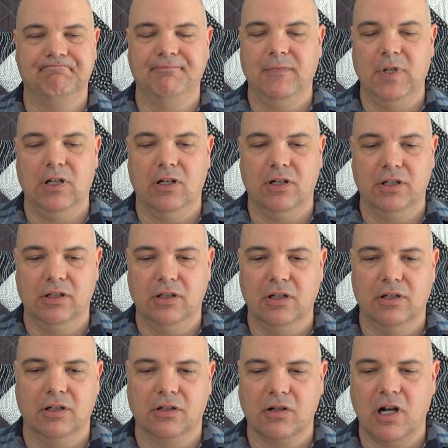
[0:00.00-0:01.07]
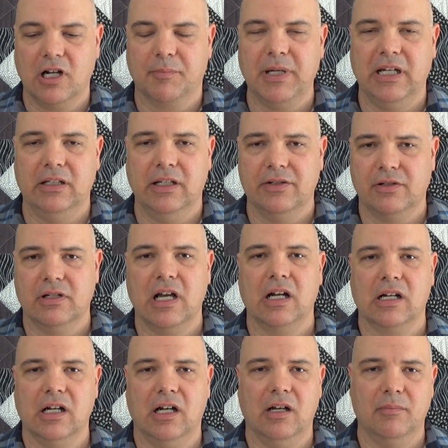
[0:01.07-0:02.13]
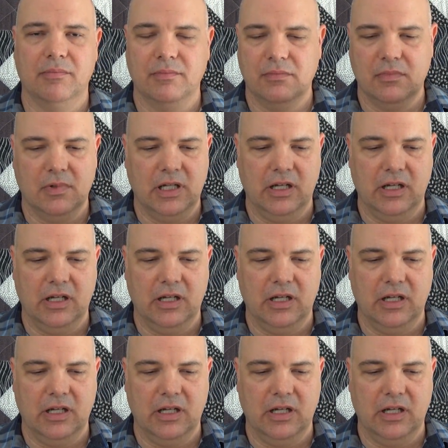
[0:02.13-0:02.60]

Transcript: you know, you can go to chronicpainlaser.com